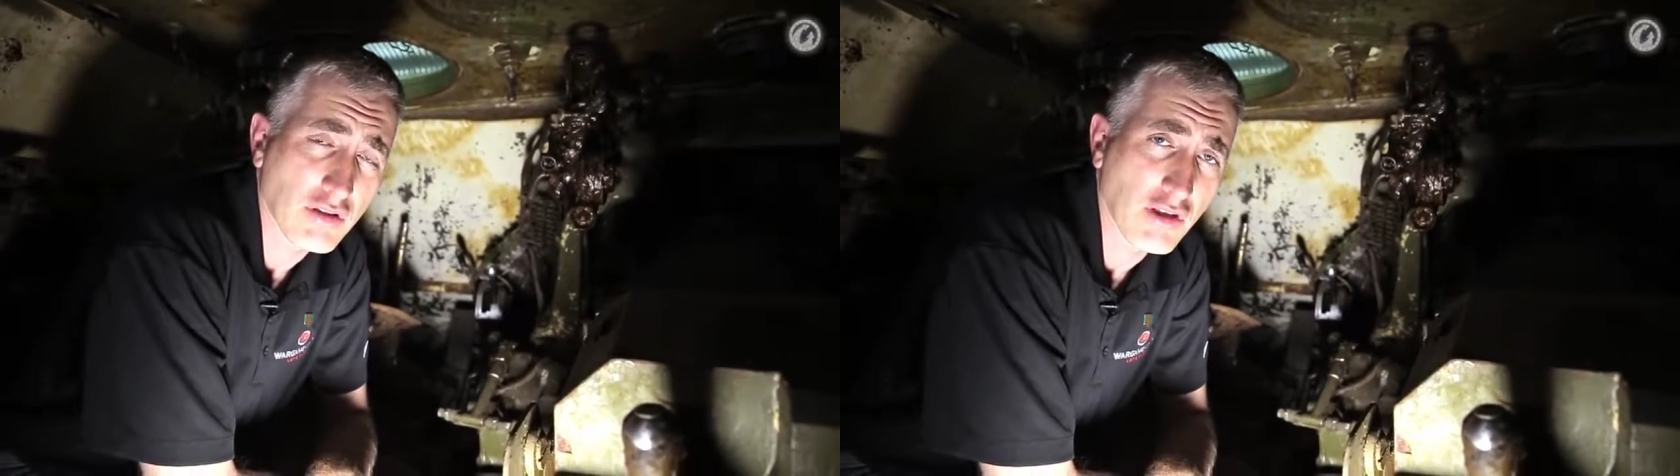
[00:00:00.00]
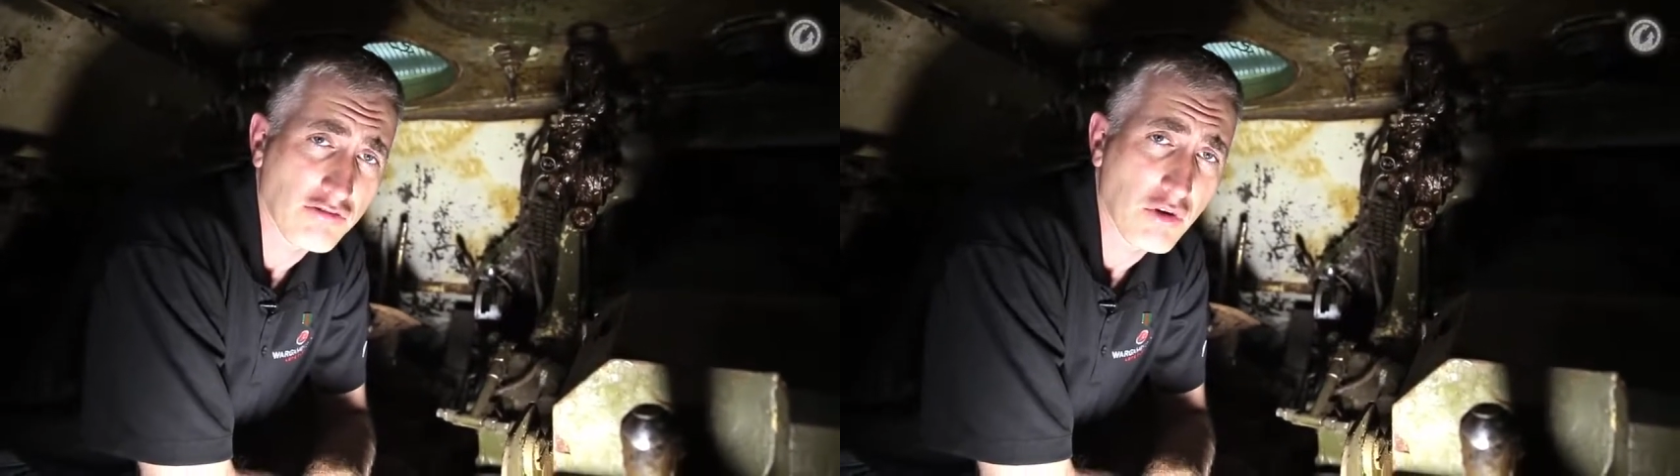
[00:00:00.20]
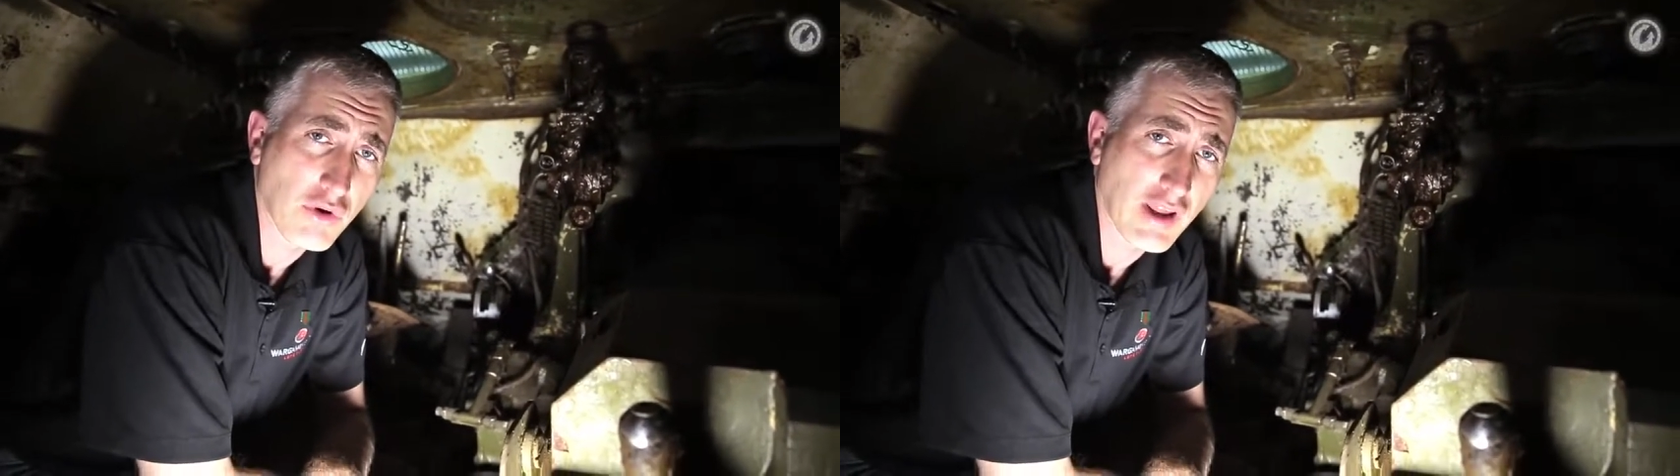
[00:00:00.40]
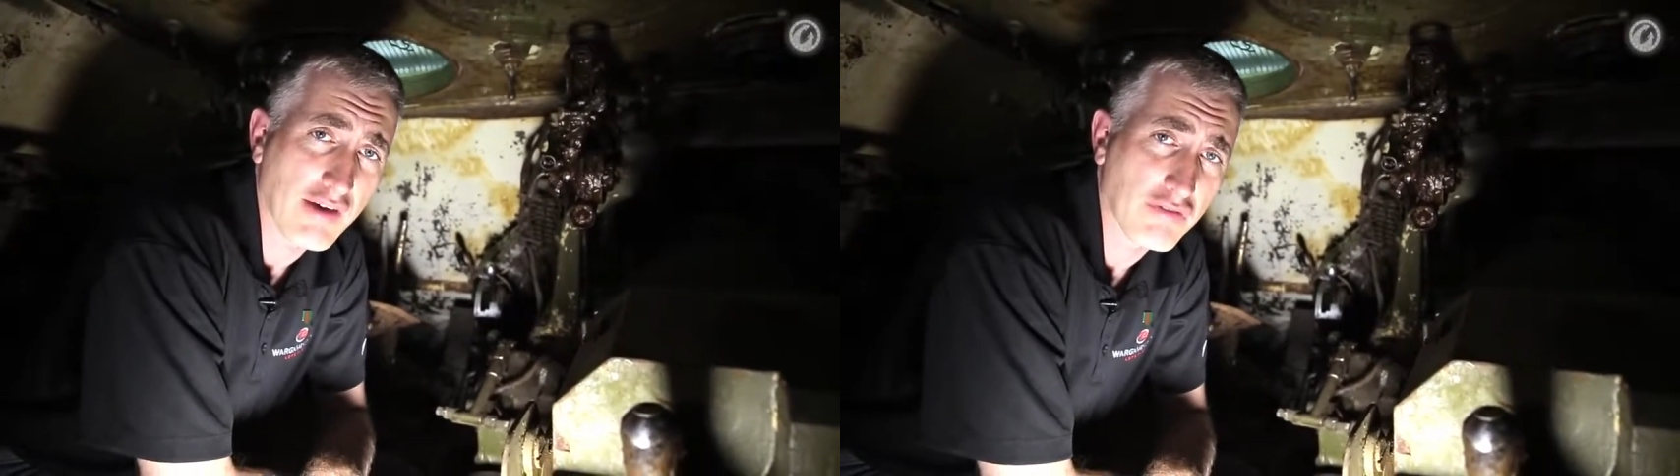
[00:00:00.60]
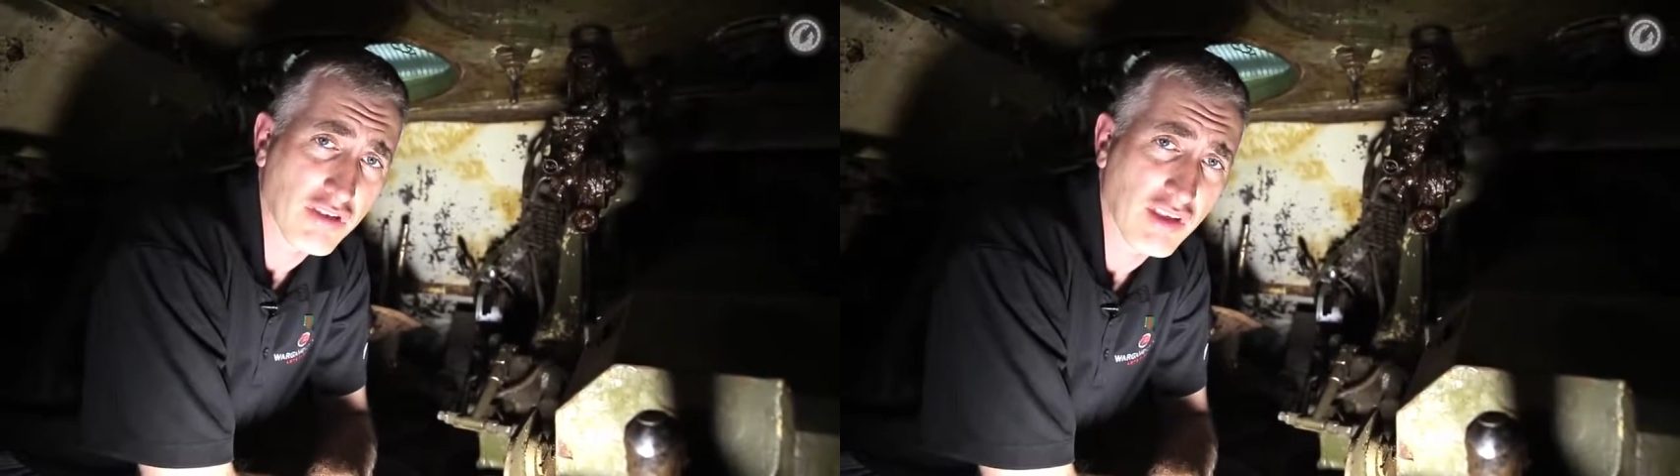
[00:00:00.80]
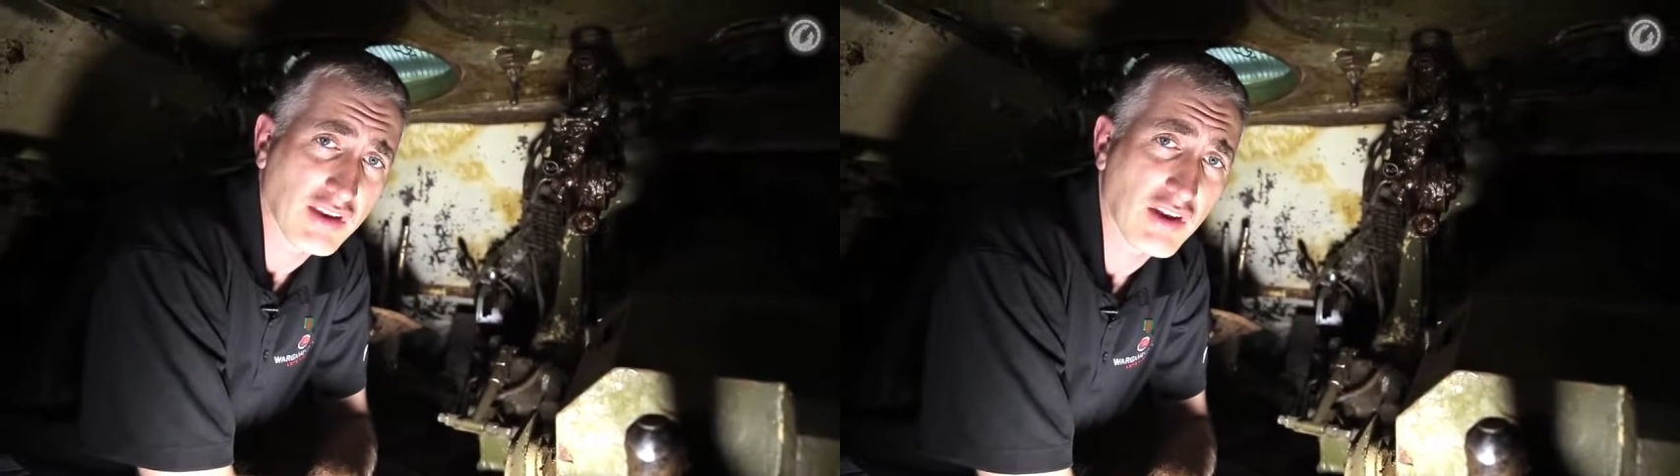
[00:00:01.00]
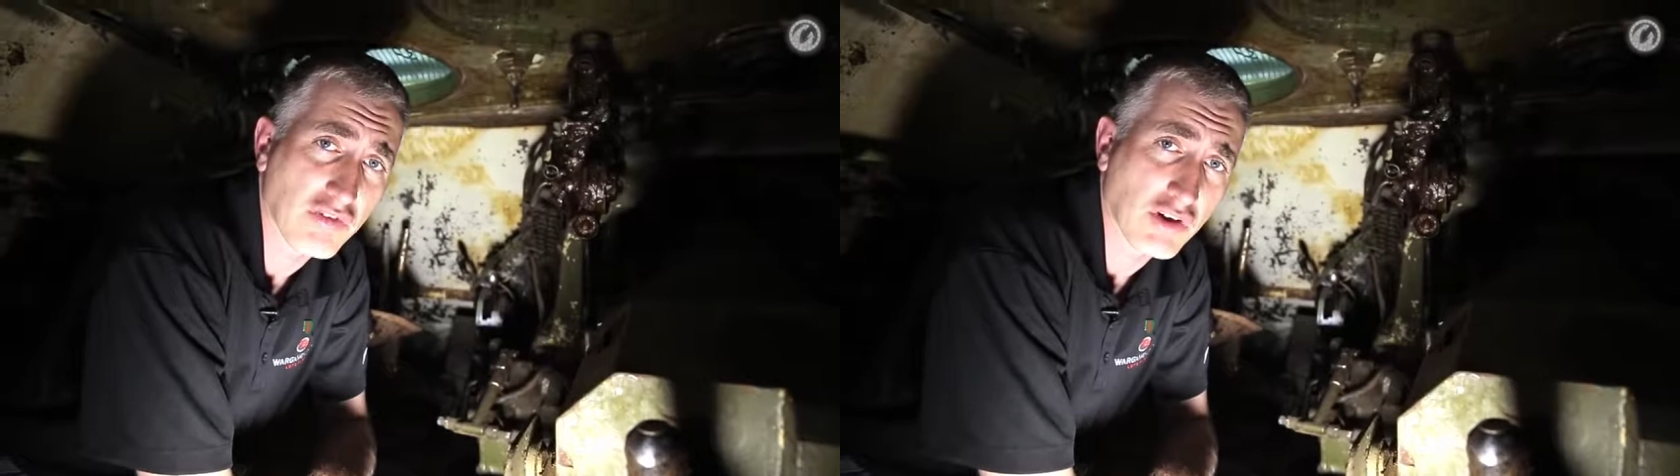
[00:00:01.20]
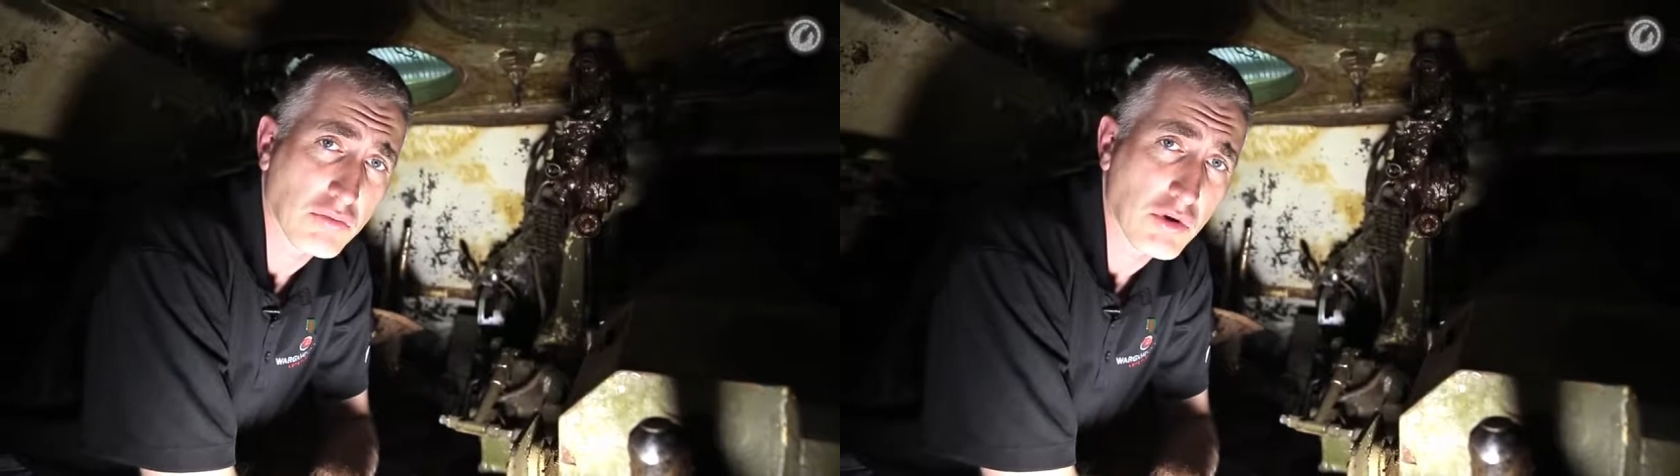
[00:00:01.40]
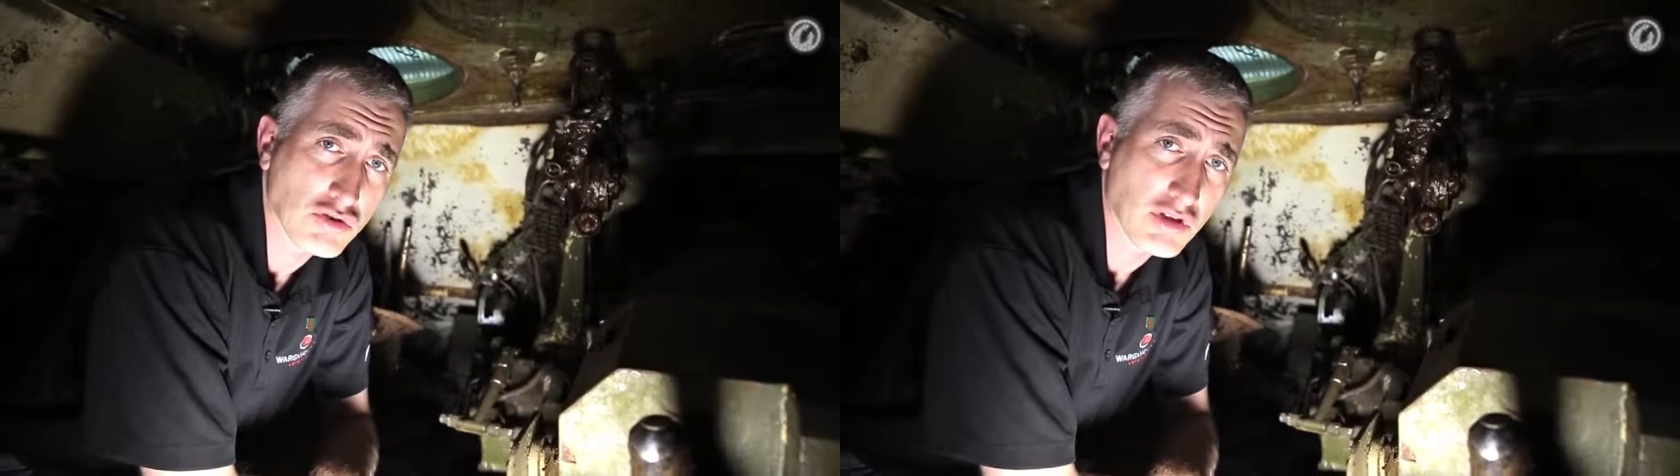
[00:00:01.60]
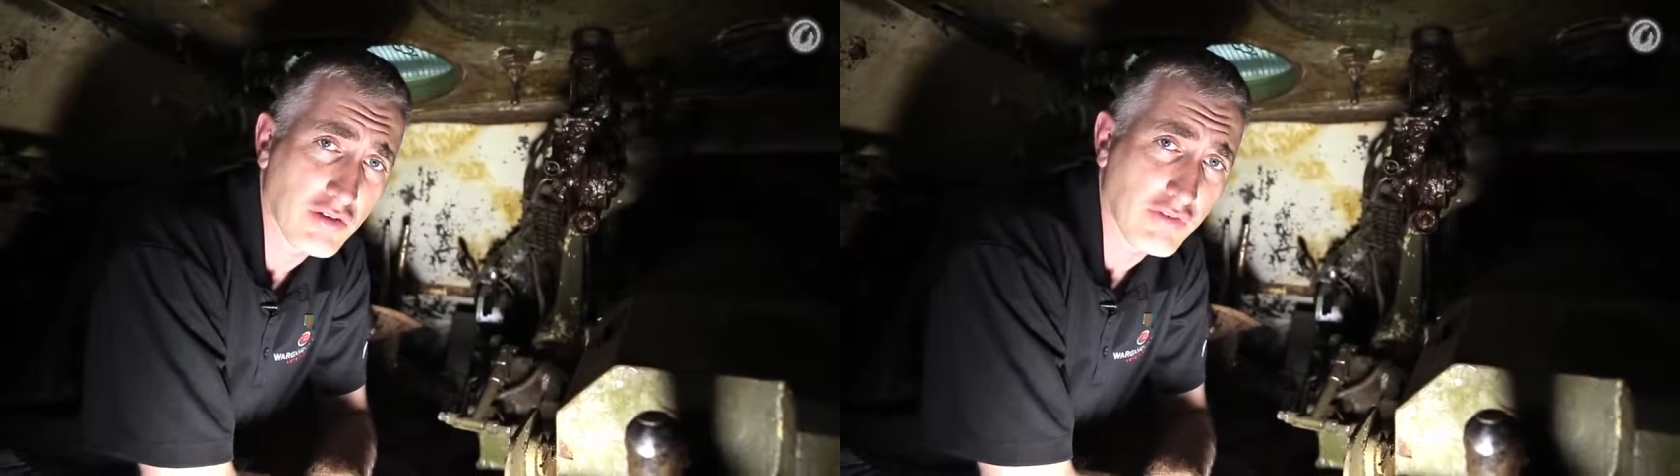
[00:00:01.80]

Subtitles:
the crew are going to have a significant emotional